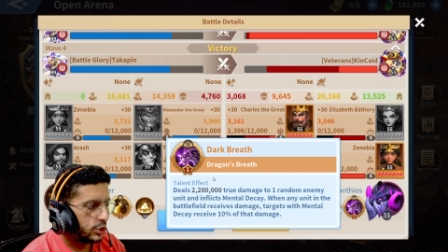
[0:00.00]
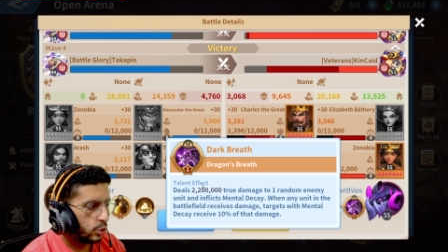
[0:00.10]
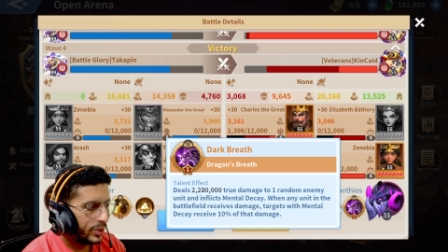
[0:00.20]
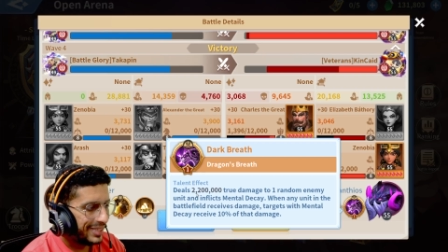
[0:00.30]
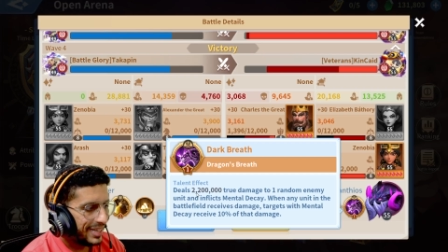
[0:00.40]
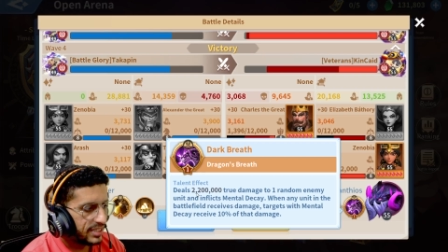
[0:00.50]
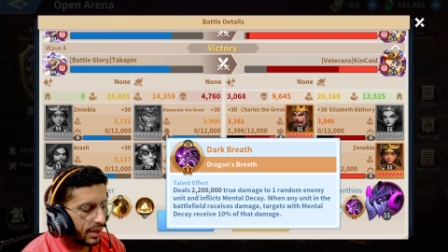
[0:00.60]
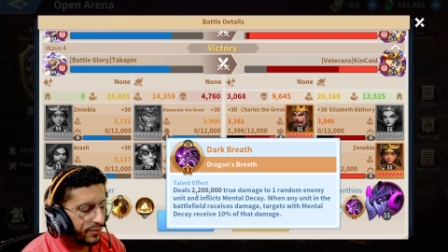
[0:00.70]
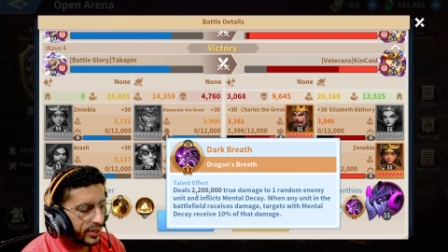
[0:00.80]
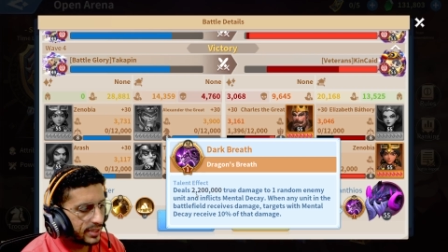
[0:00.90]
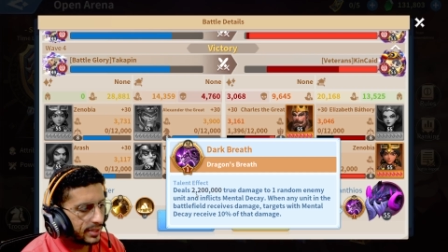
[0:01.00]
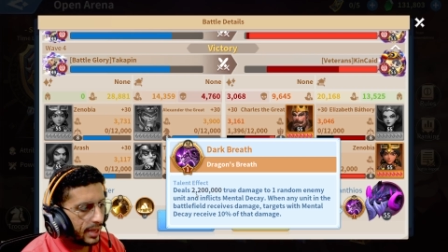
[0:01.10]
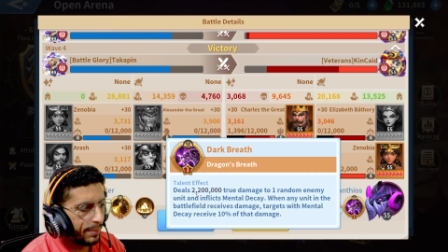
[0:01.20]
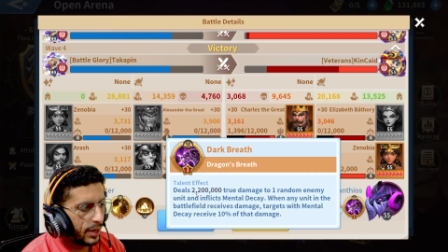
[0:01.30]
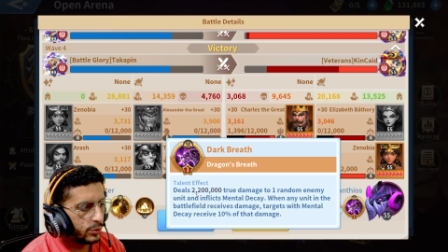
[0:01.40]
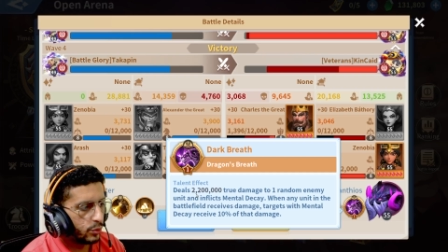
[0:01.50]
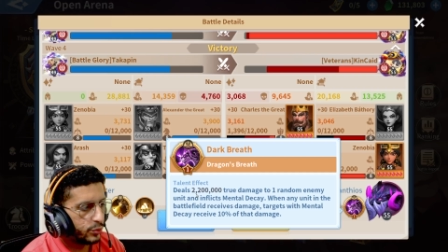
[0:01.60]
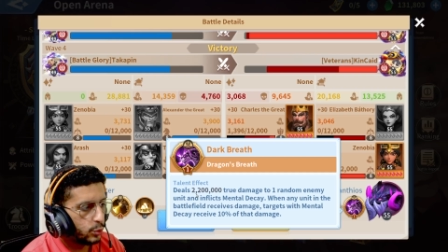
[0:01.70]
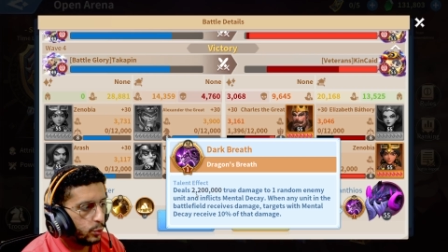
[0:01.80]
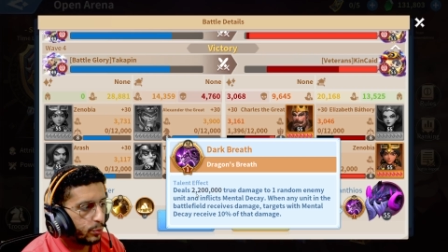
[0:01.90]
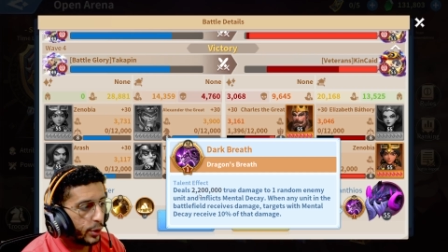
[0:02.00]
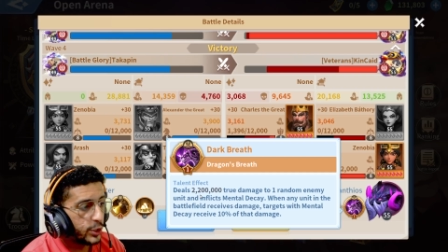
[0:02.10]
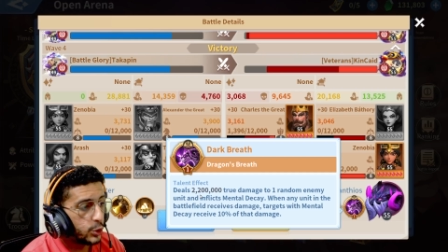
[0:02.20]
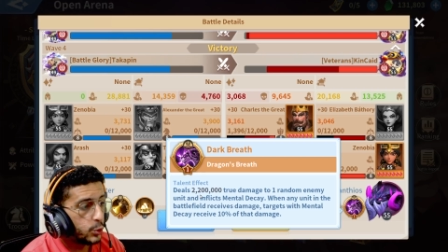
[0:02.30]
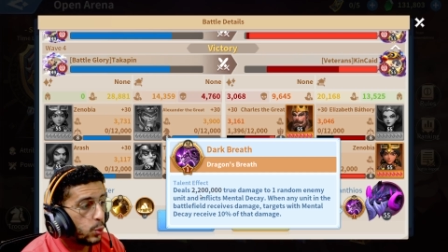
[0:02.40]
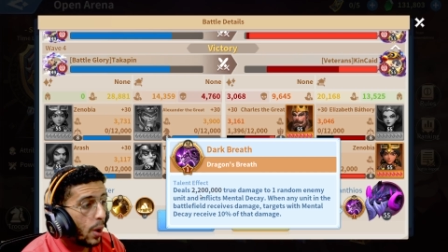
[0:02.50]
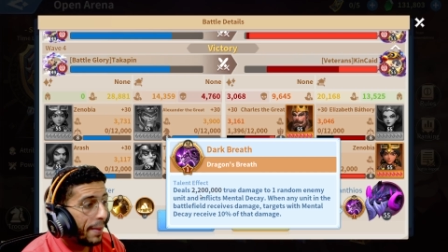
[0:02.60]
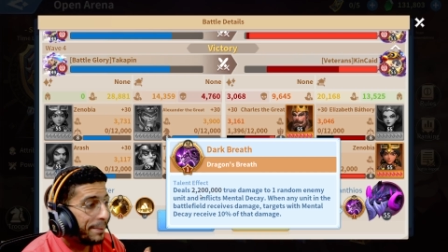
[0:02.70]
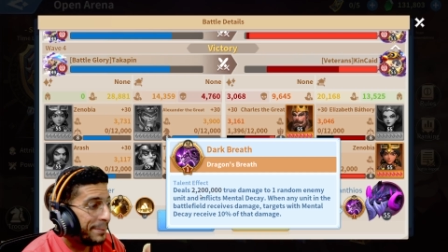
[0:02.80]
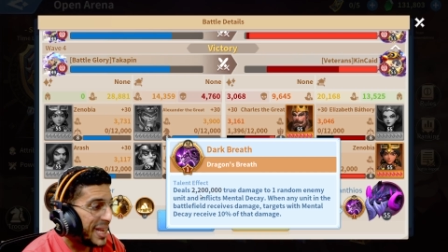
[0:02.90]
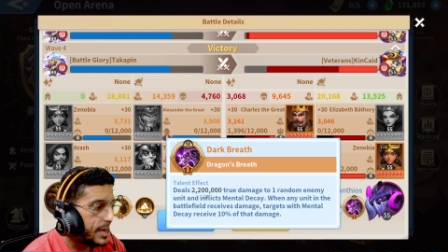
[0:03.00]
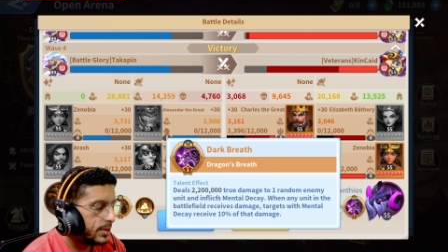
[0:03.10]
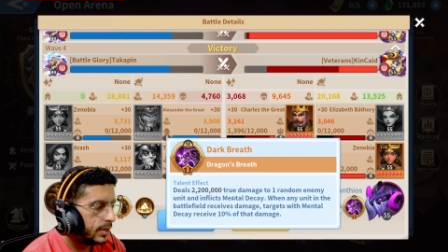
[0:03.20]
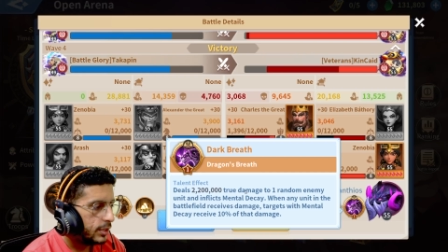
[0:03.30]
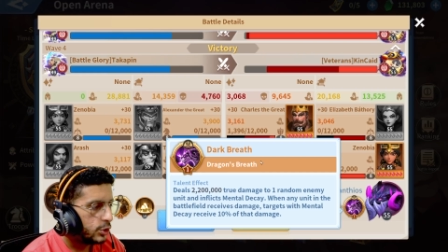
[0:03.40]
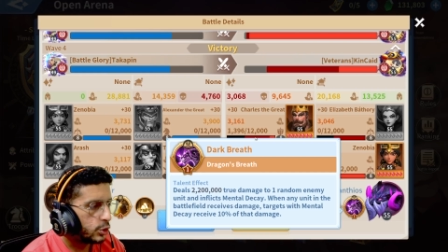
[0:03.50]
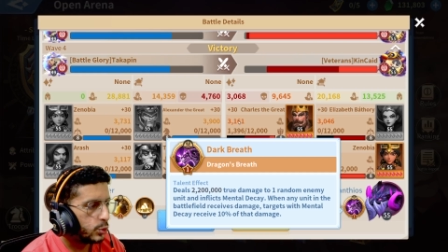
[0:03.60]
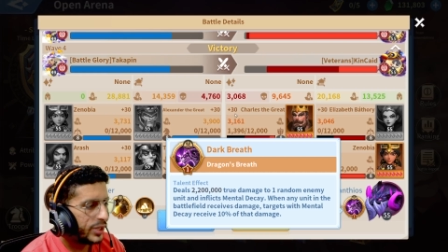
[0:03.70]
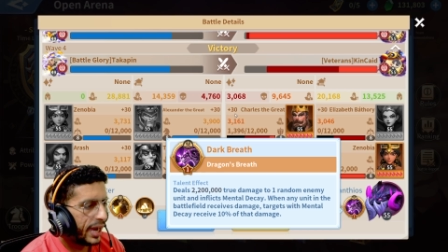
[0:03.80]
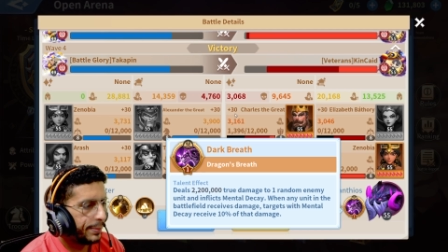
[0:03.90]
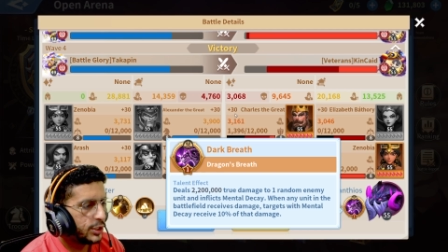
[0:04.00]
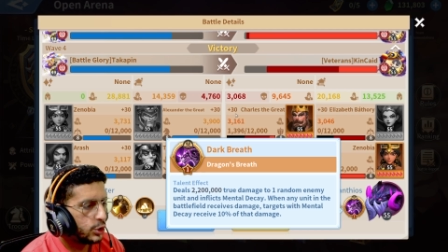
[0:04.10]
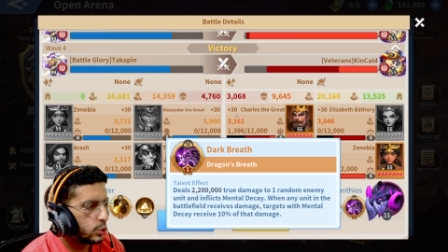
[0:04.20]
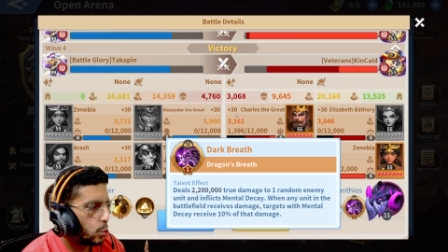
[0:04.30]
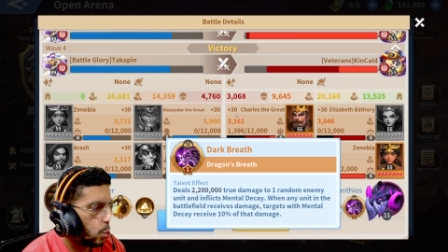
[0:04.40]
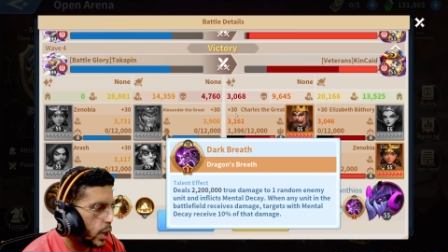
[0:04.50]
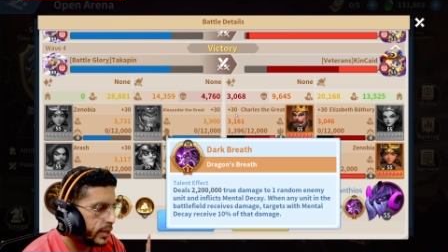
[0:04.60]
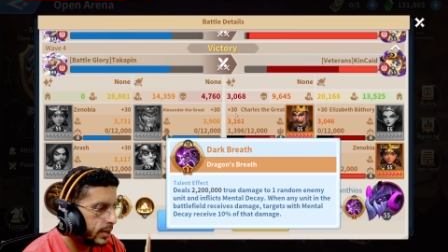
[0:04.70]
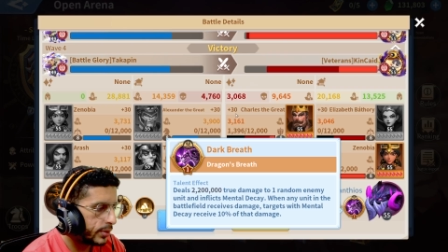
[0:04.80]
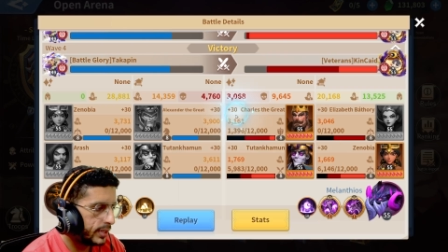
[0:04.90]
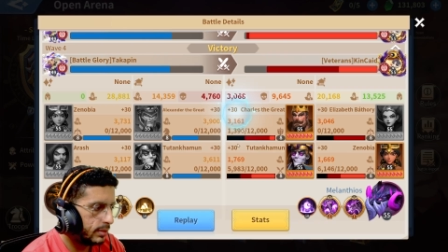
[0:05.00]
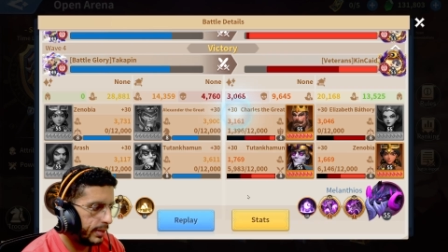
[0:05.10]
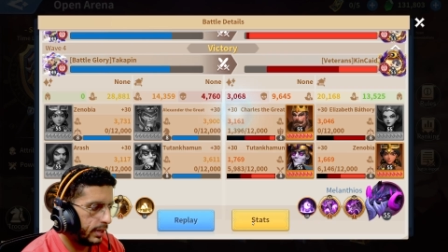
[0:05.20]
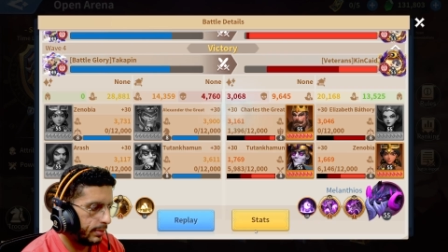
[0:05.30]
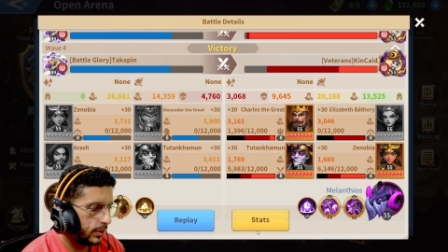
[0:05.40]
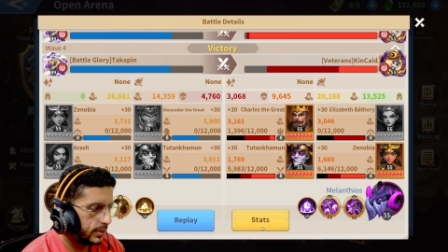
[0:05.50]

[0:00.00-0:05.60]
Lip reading: So it deals a fixed amount of 2.2 million true damage to one random enemy unit.